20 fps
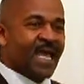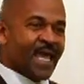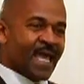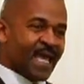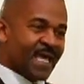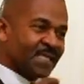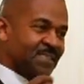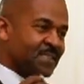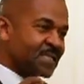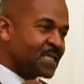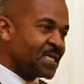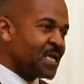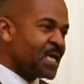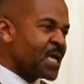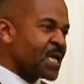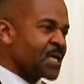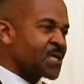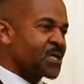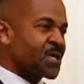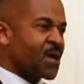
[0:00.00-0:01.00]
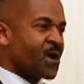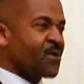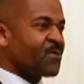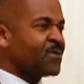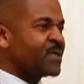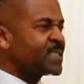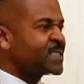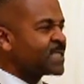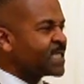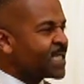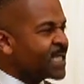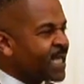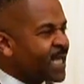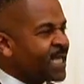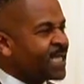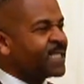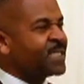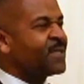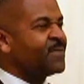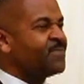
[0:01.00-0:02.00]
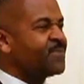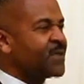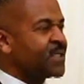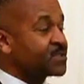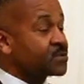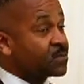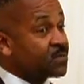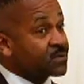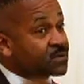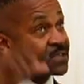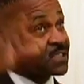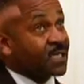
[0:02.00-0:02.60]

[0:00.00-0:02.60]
as encouraging individuals